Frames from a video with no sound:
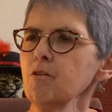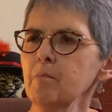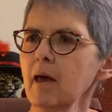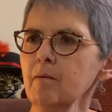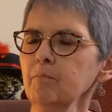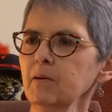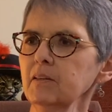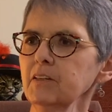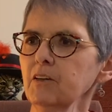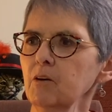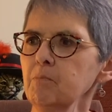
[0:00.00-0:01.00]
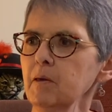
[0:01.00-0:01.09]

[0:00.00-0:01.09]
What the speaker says: remember,